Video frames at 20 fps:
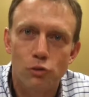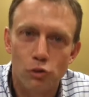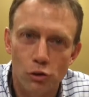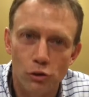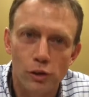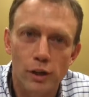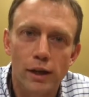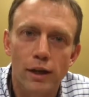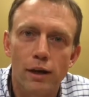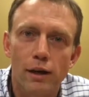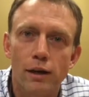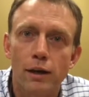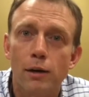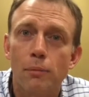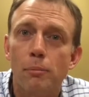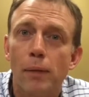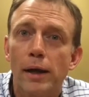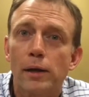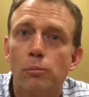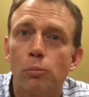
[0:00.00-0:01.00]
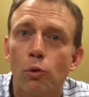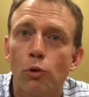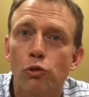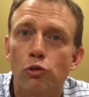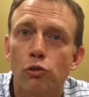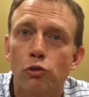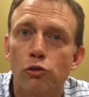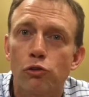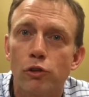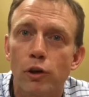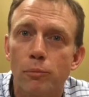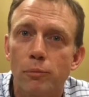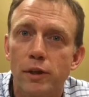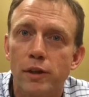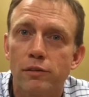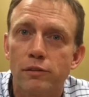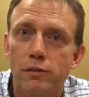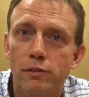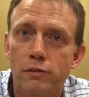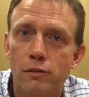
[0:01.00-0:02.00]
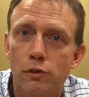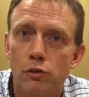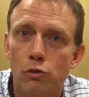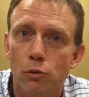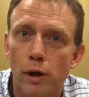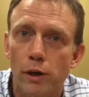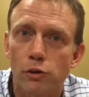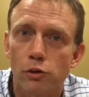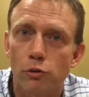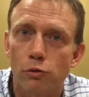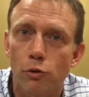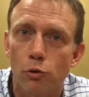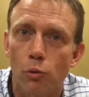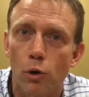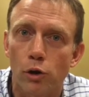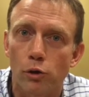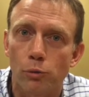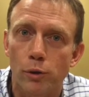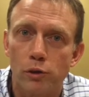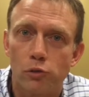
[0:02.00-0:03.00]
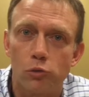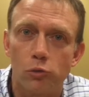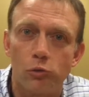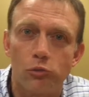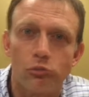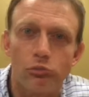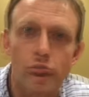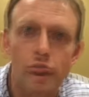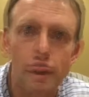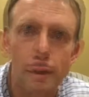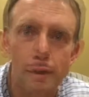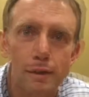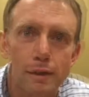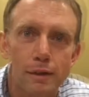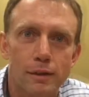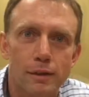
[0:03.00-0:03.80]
Certainly. Mike Borchers, I'm the Assistant Director for Water Resources.